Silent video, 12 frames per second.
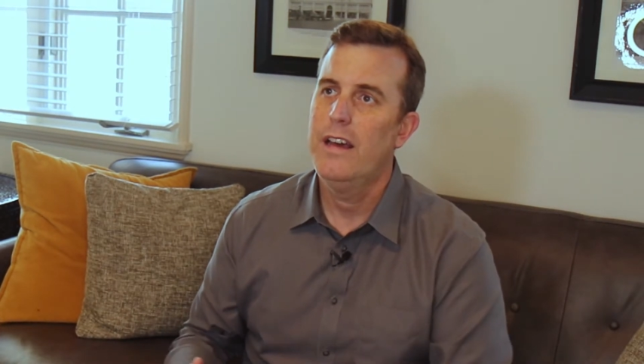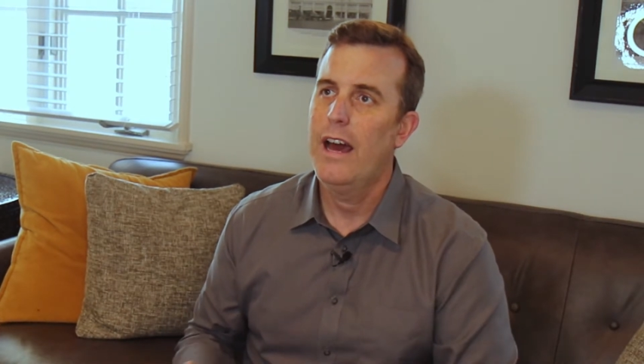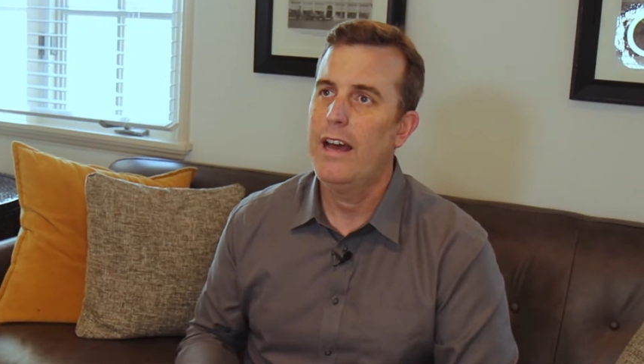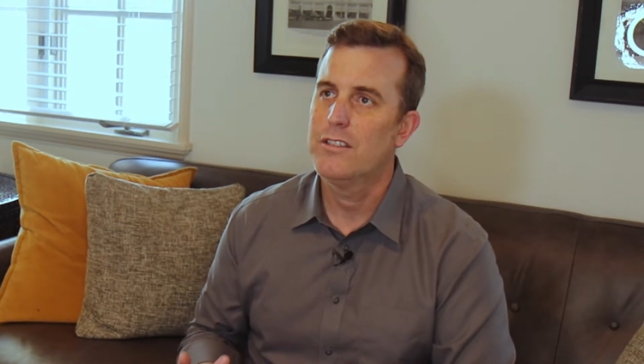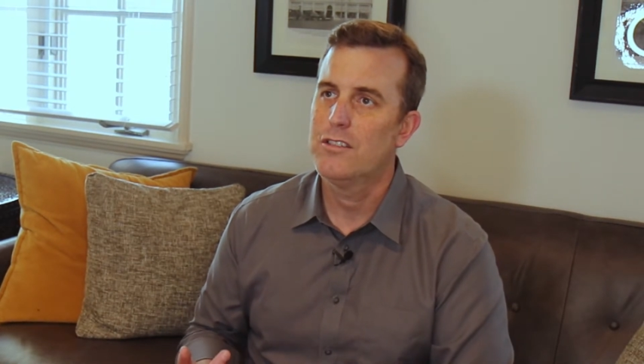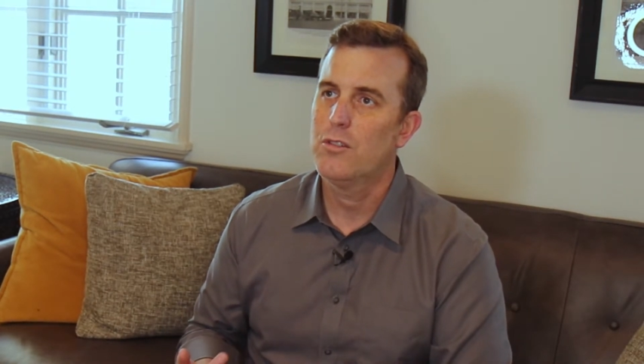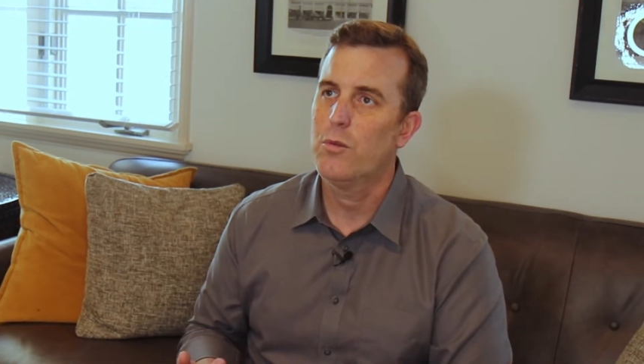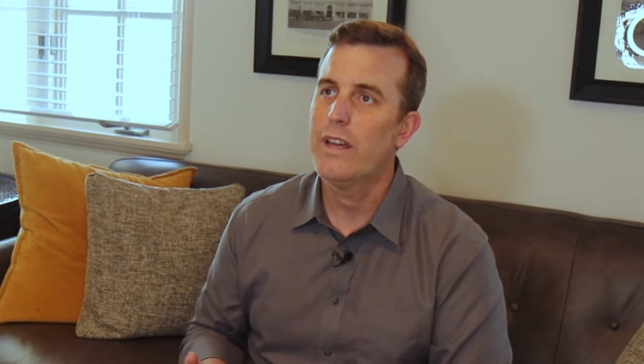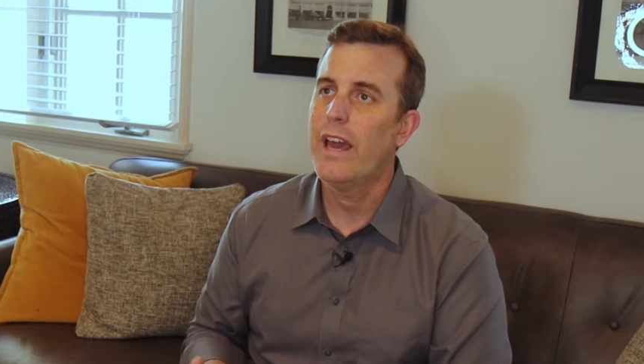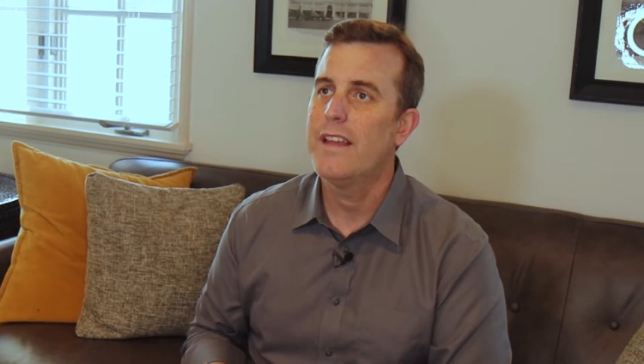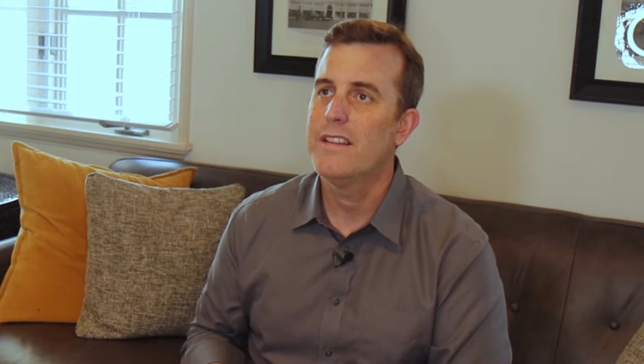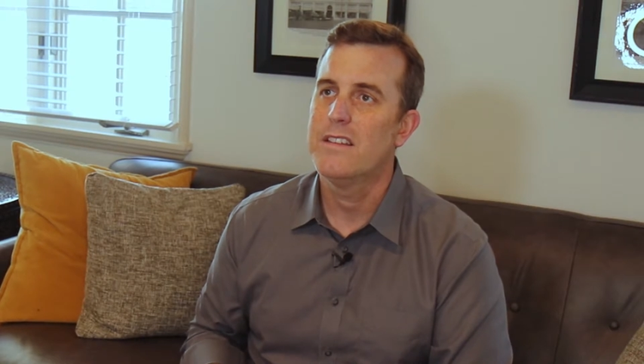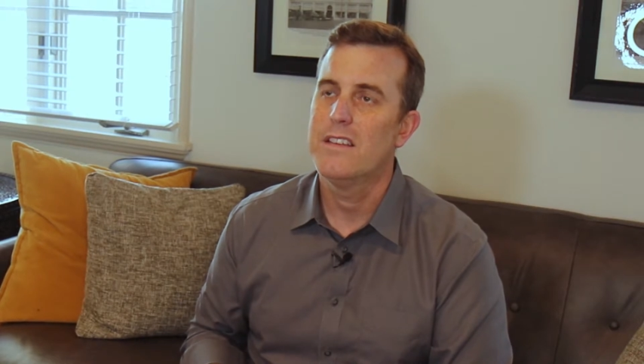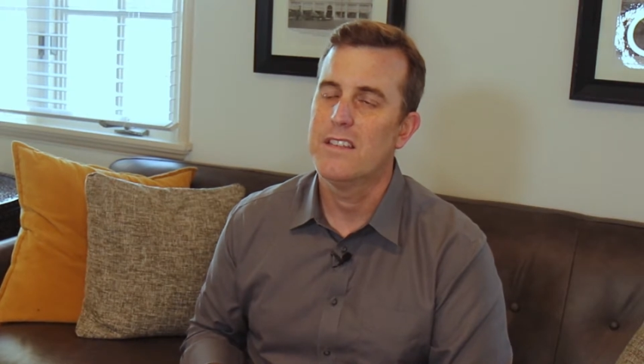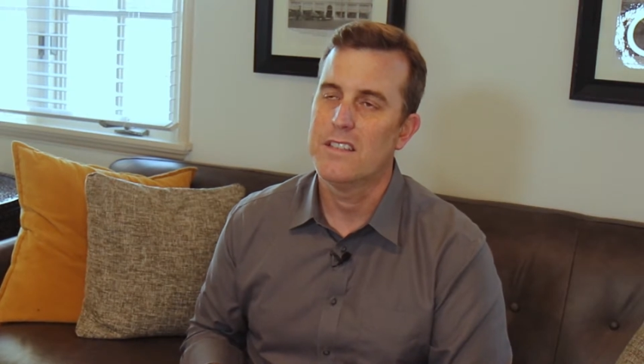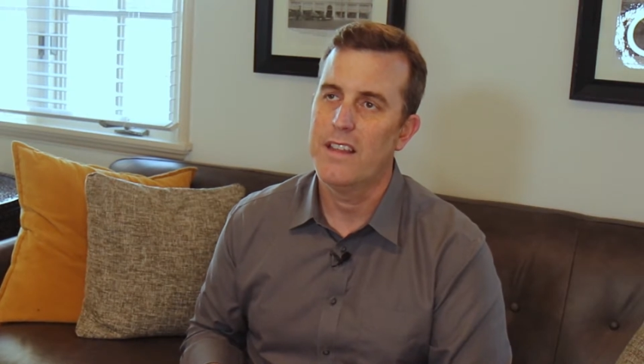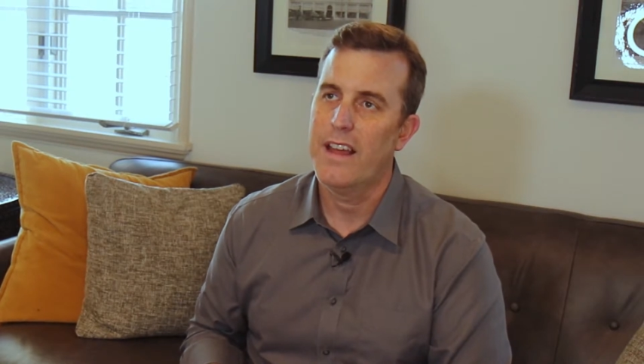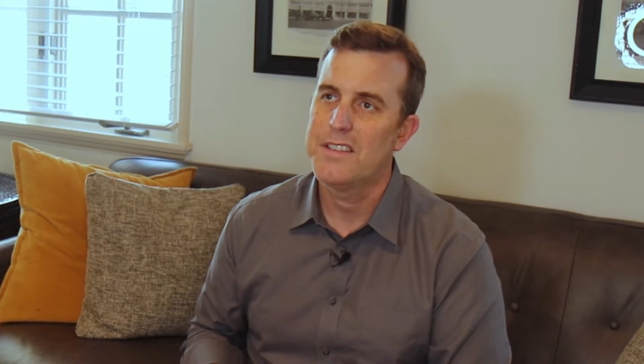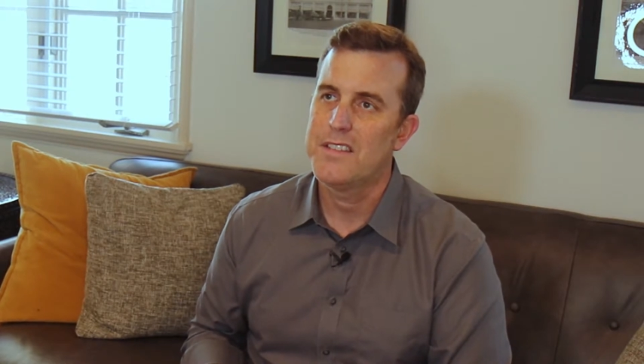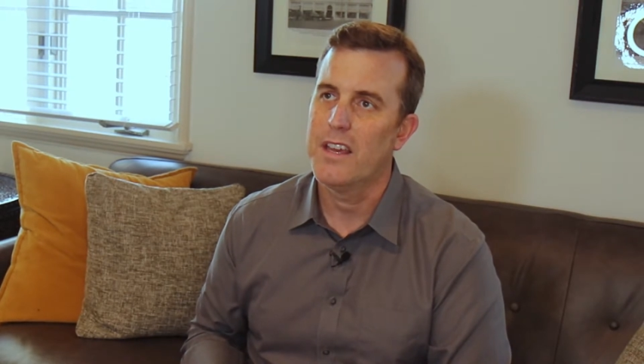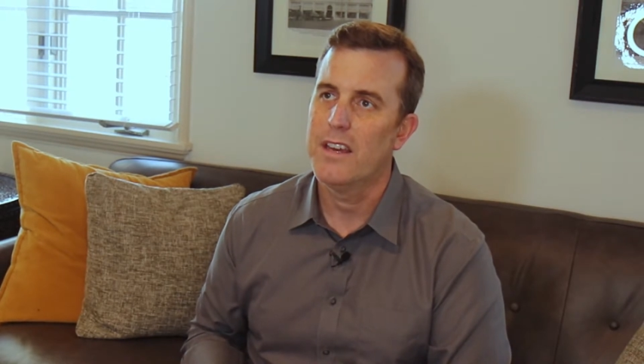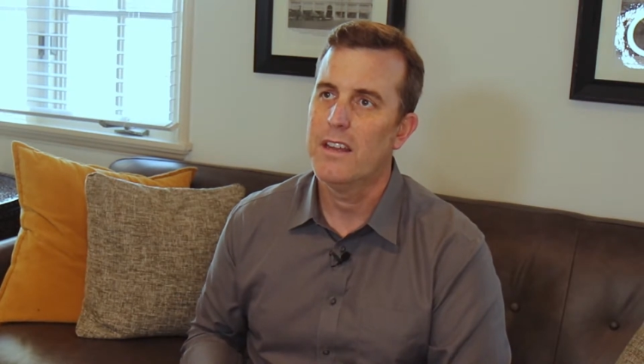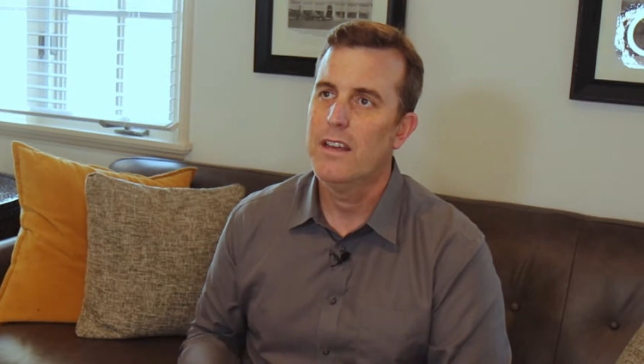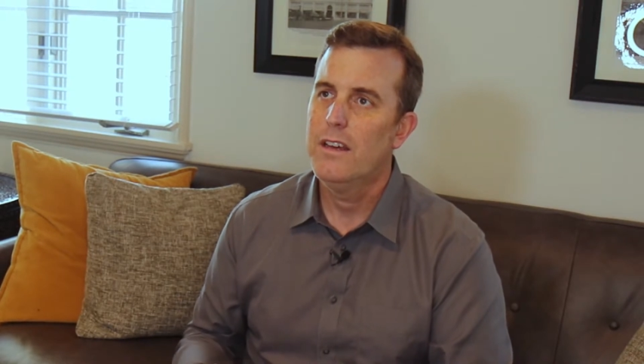has three entities and that's
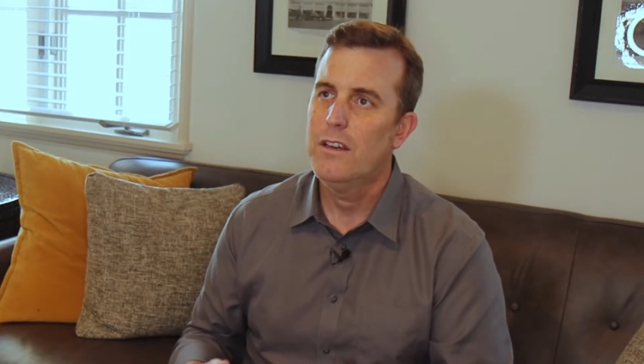it.